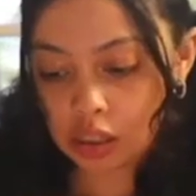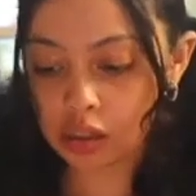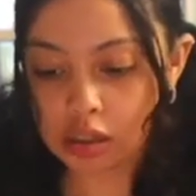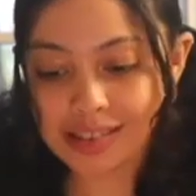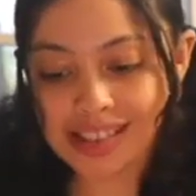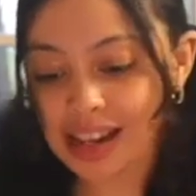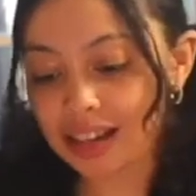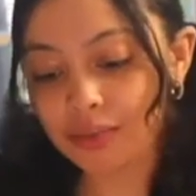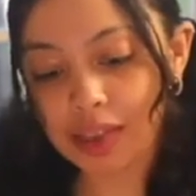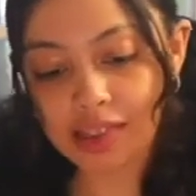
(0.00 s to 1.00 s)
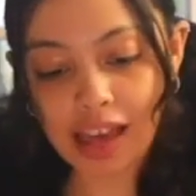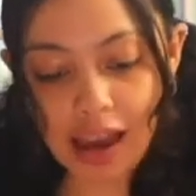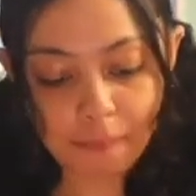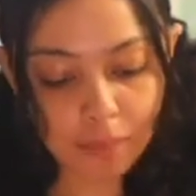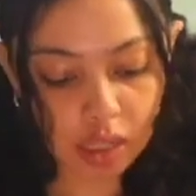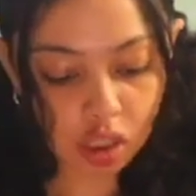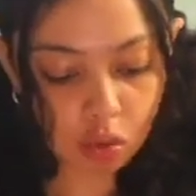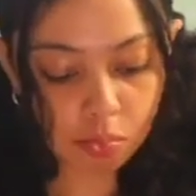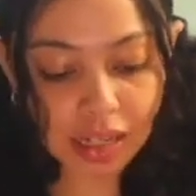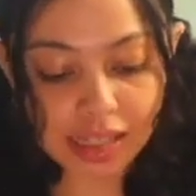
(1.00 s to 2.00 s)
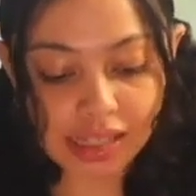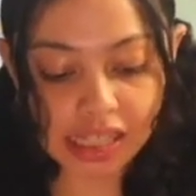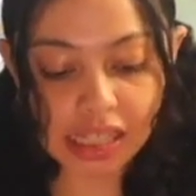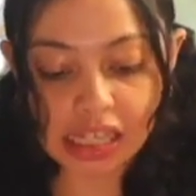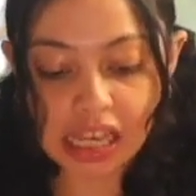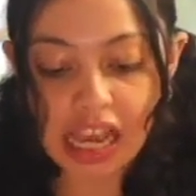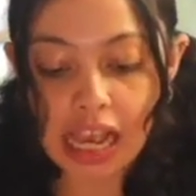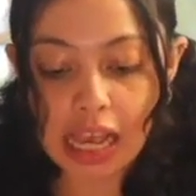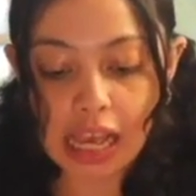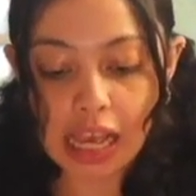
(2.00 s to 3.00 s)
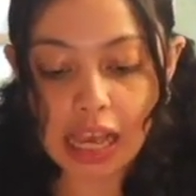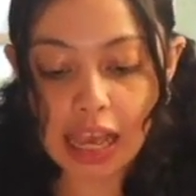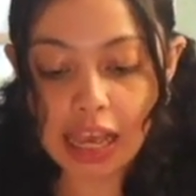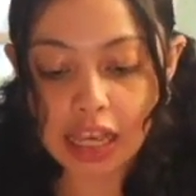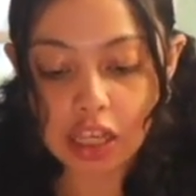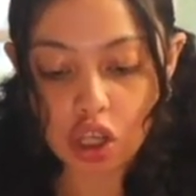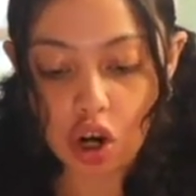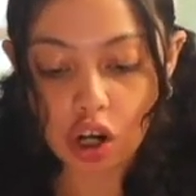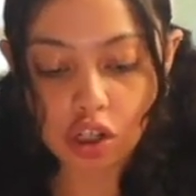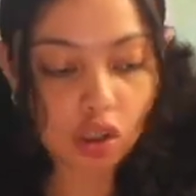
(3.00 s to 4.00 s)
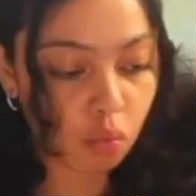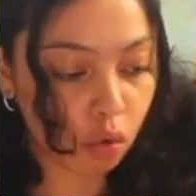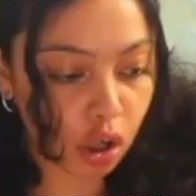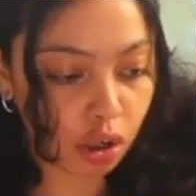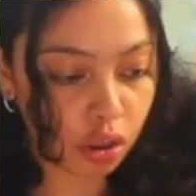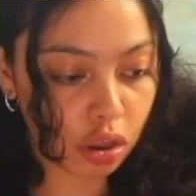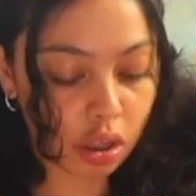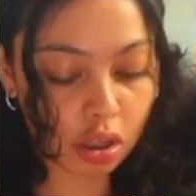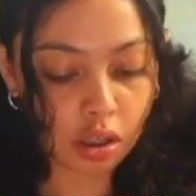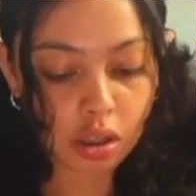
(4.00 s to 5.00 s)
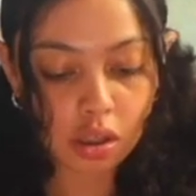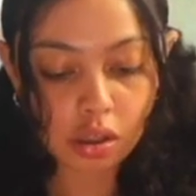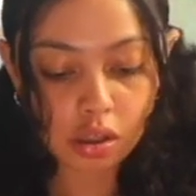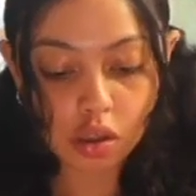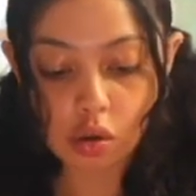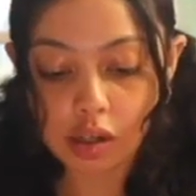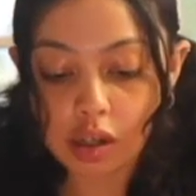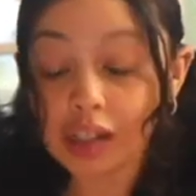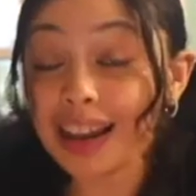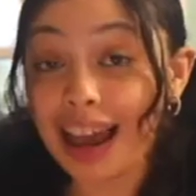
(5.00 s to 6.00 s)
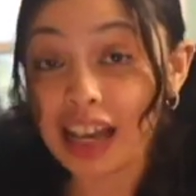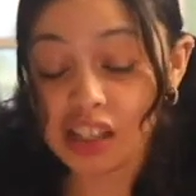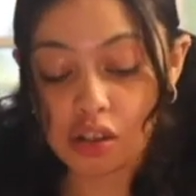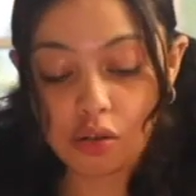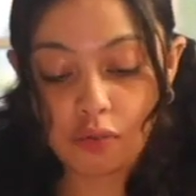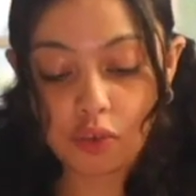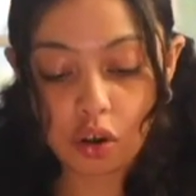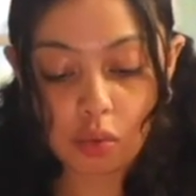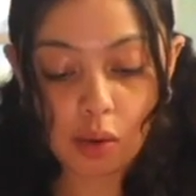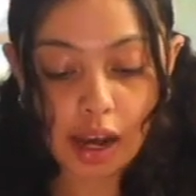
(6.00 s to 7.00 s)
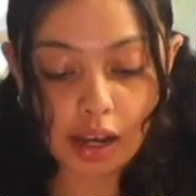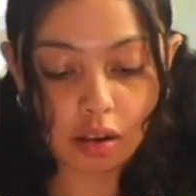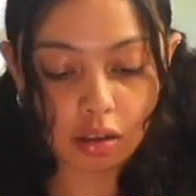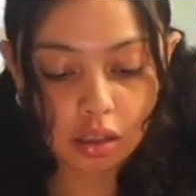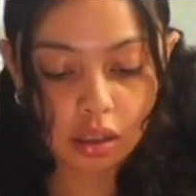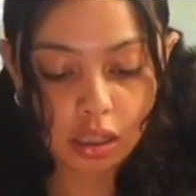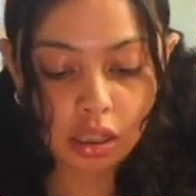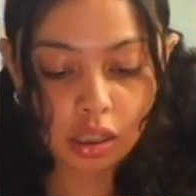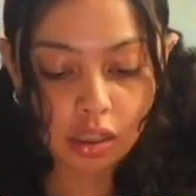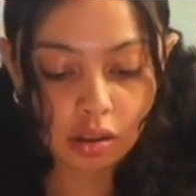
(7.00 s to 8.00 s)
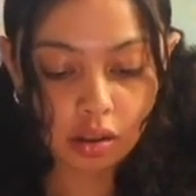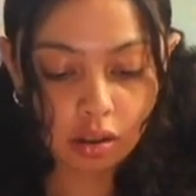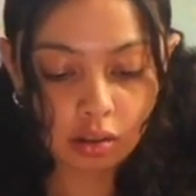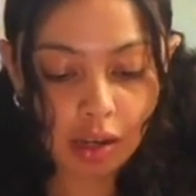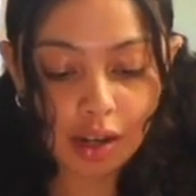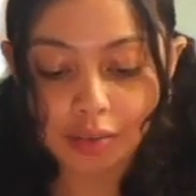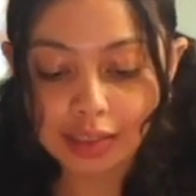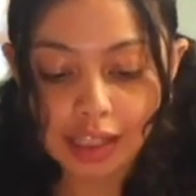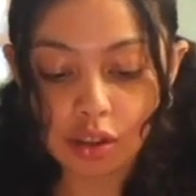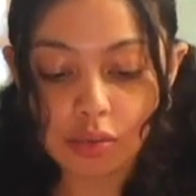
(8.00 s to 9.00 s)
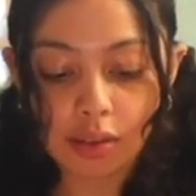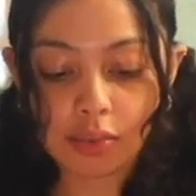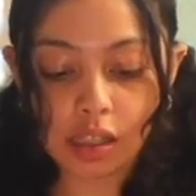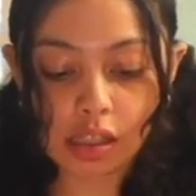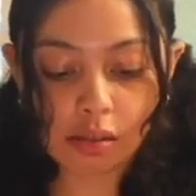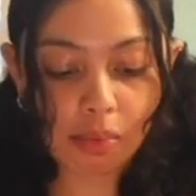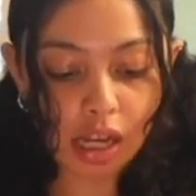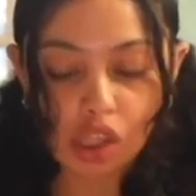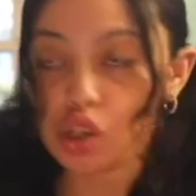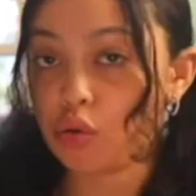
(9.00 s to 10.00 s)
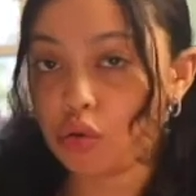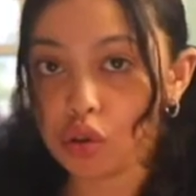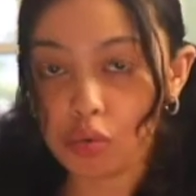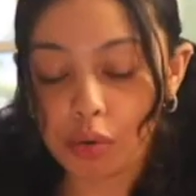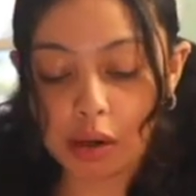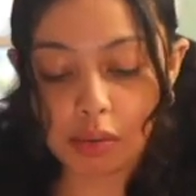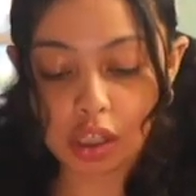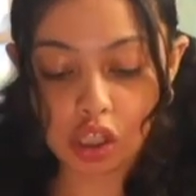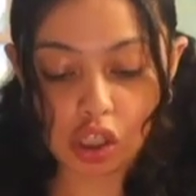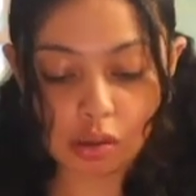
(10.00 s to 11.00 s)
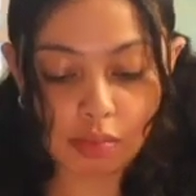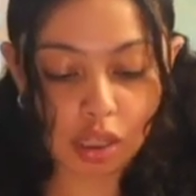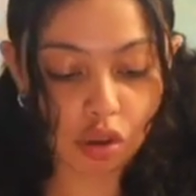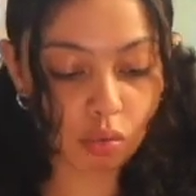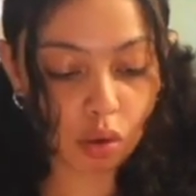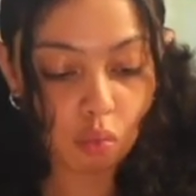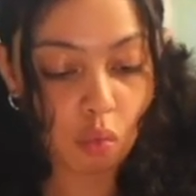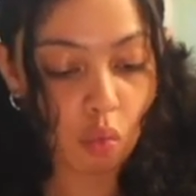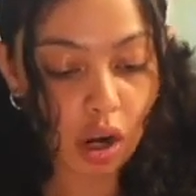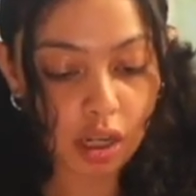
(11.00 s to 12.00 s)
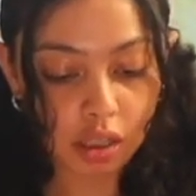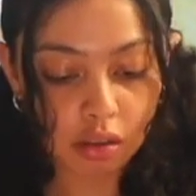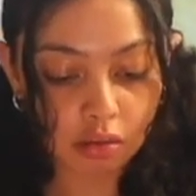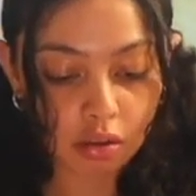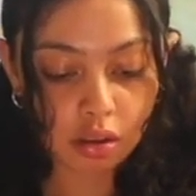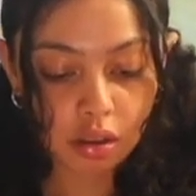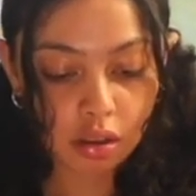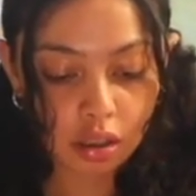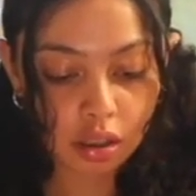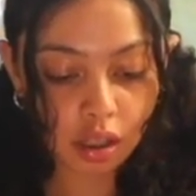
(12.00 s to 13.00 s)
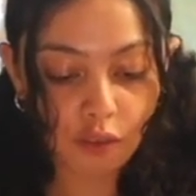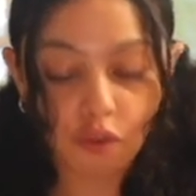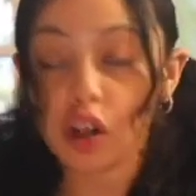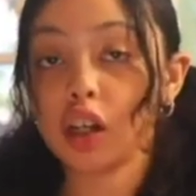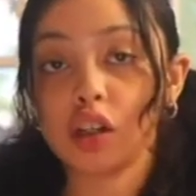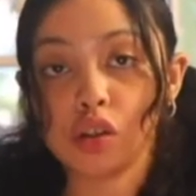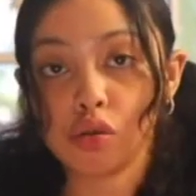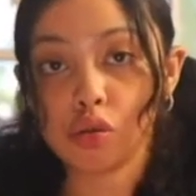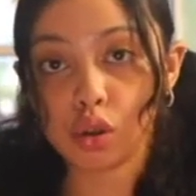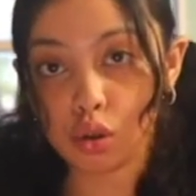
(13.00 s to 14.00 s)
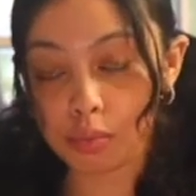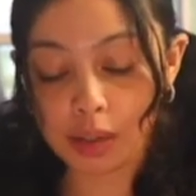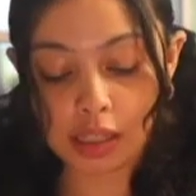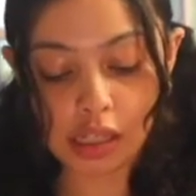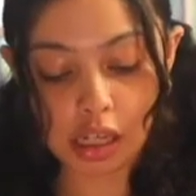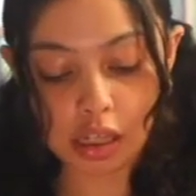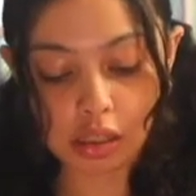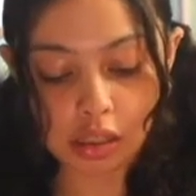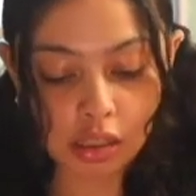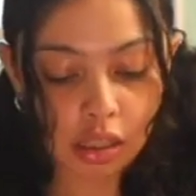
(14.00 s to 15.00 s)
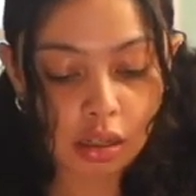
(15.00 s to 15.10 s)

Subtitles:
it's not even that much, but it's like 8 yards worth, so it'll last you for a while. I don't think you even need to buy 2. You probably could just make do with 1 if you're gonna do 2 pigtails.